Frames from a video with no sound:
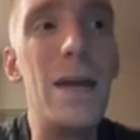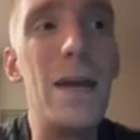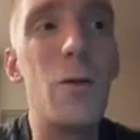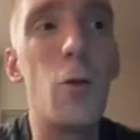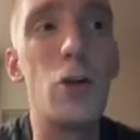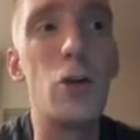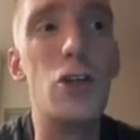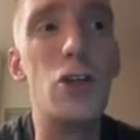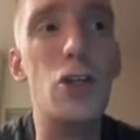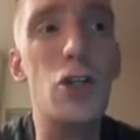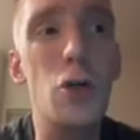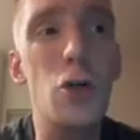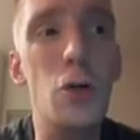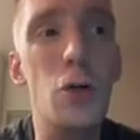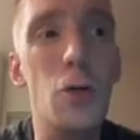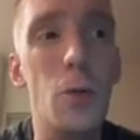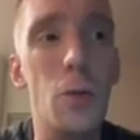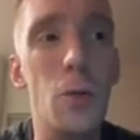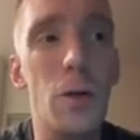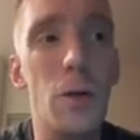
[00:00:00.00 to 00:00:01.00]
or
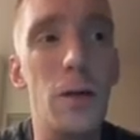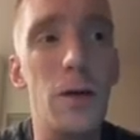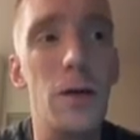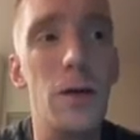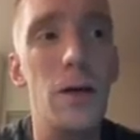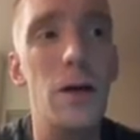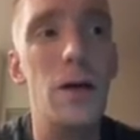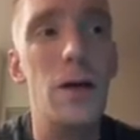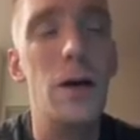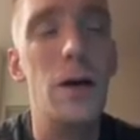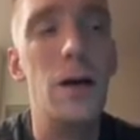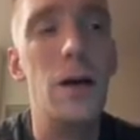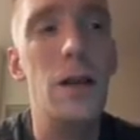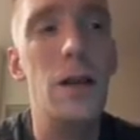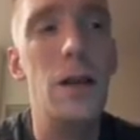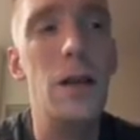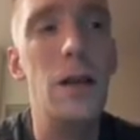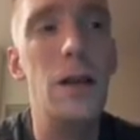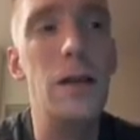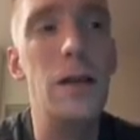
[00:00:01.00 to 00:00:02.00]
June
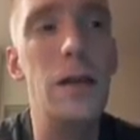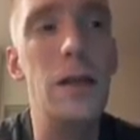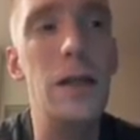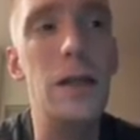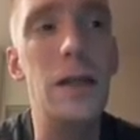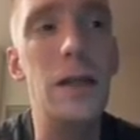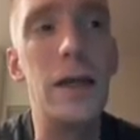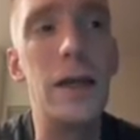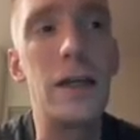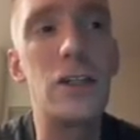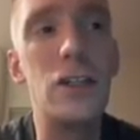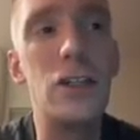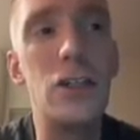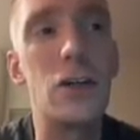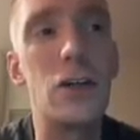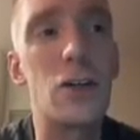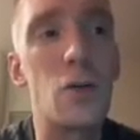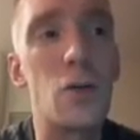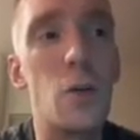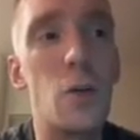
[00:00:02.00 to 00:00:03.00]
in the next
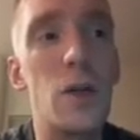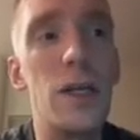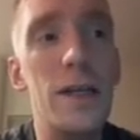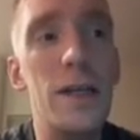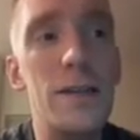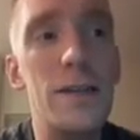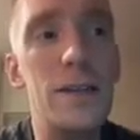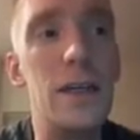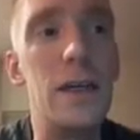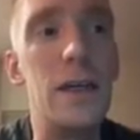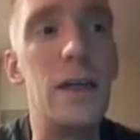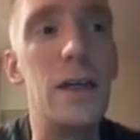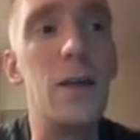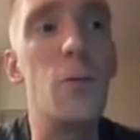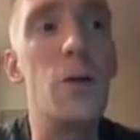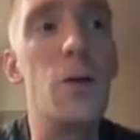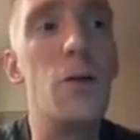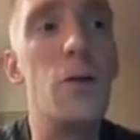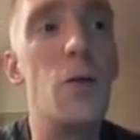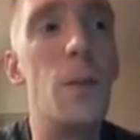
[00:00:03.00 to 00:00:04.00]
year in 2018,
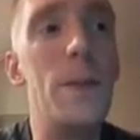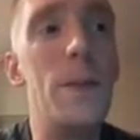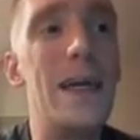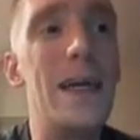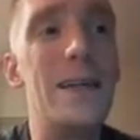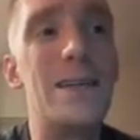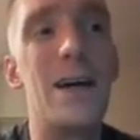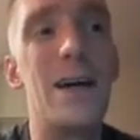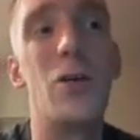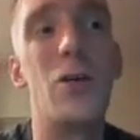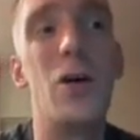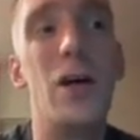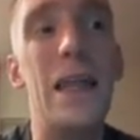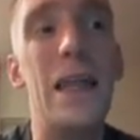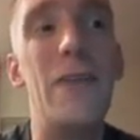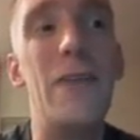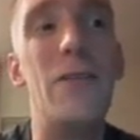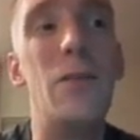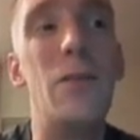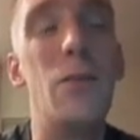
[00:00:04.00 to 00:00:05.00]
we will be at Town Hall
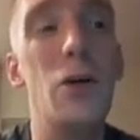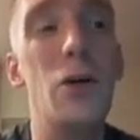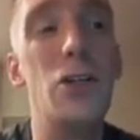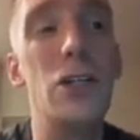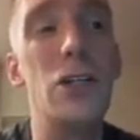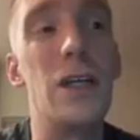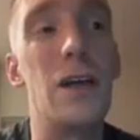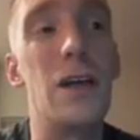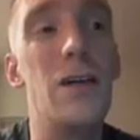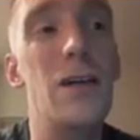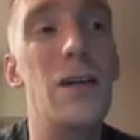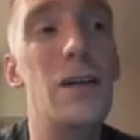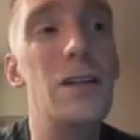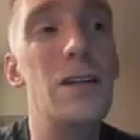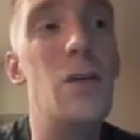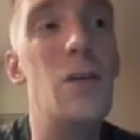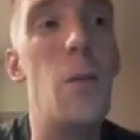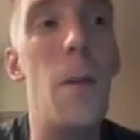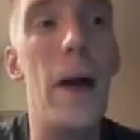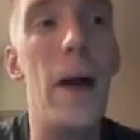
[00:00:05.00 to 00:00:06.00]
11 pushing
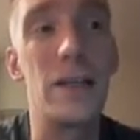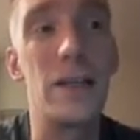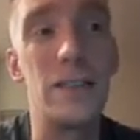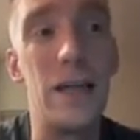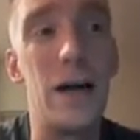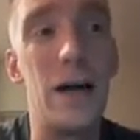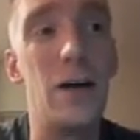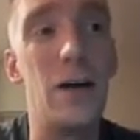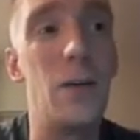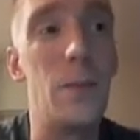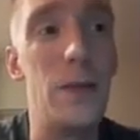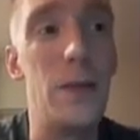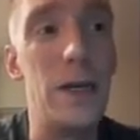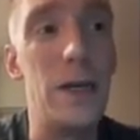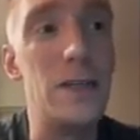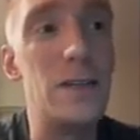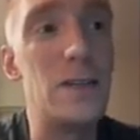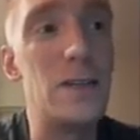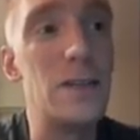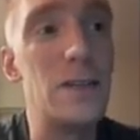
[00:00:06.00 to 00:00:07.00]
to max out the
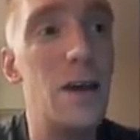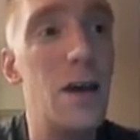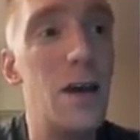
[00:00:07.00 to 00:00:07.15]
base.